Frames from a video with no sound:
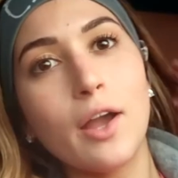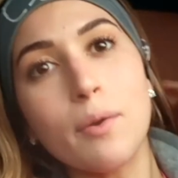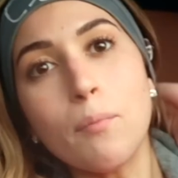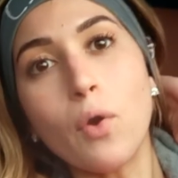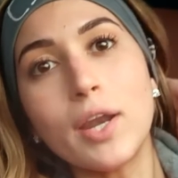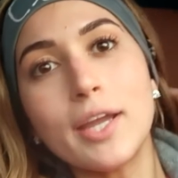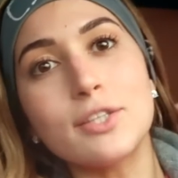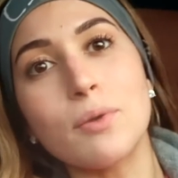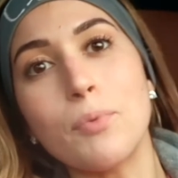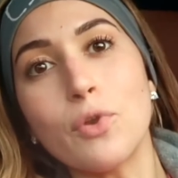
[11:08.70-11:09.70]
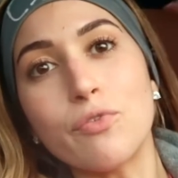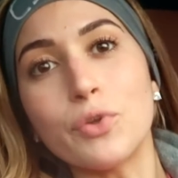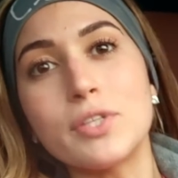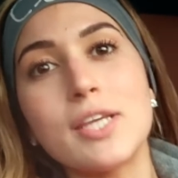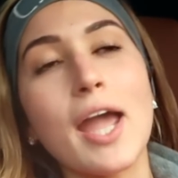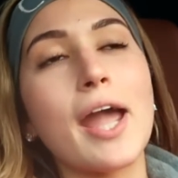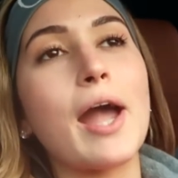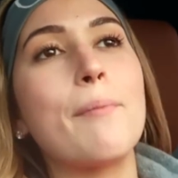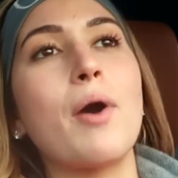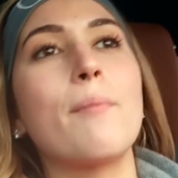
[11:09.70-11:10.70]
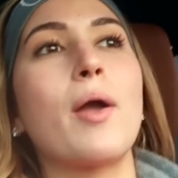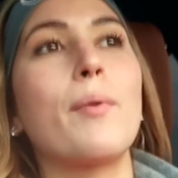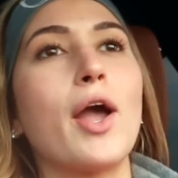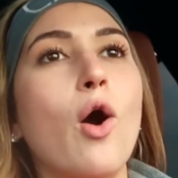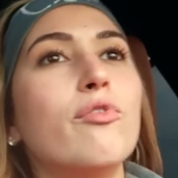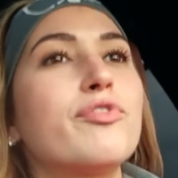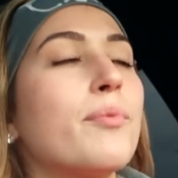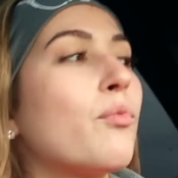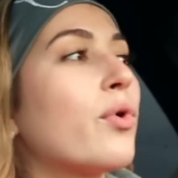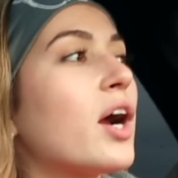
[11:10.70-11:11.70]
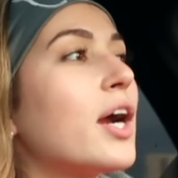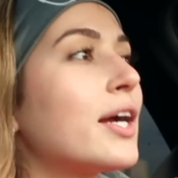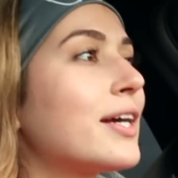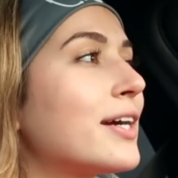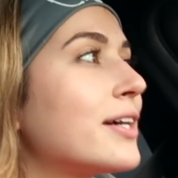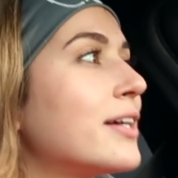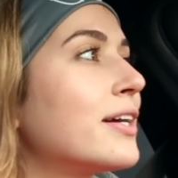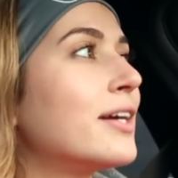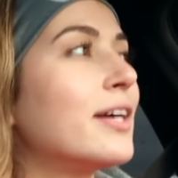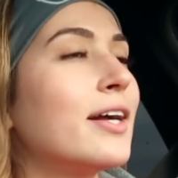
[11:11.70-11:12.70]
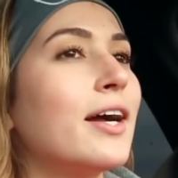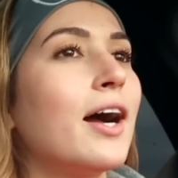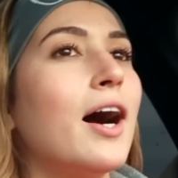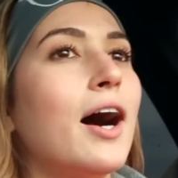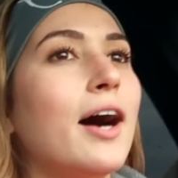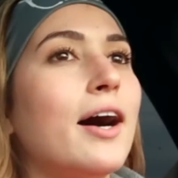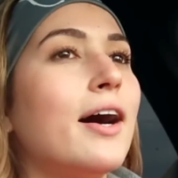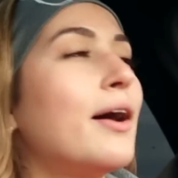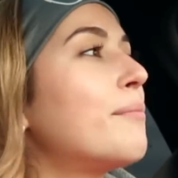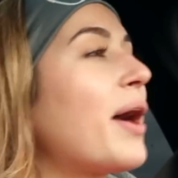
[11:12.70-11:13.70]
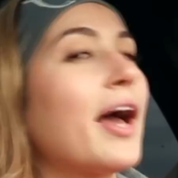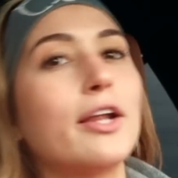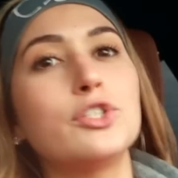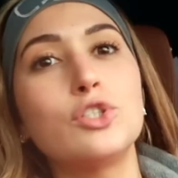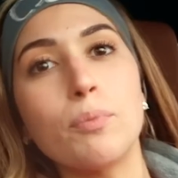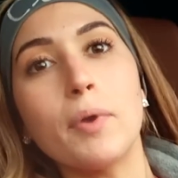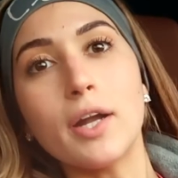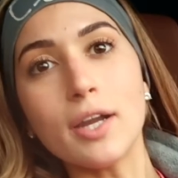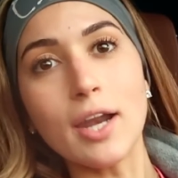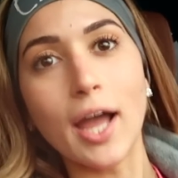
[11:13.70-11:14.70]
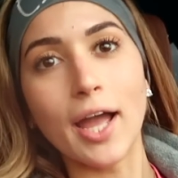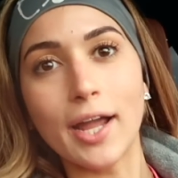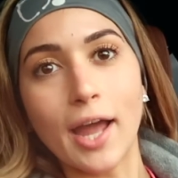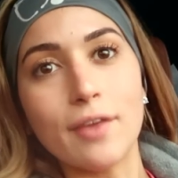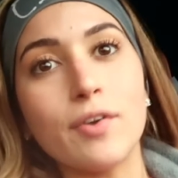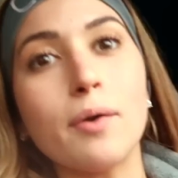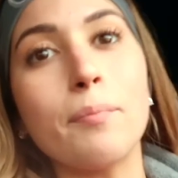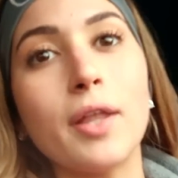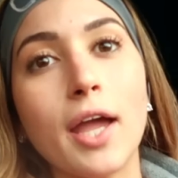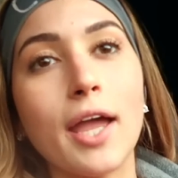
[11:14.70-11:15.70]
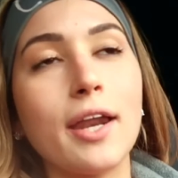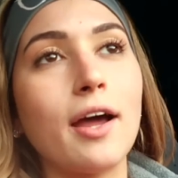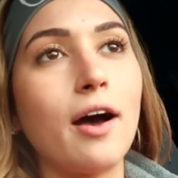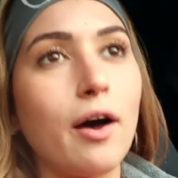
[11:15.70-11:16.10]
Good morning. It's a beautiful day. I'm on my way home from work. Um, I had a super good night. I can't even complain.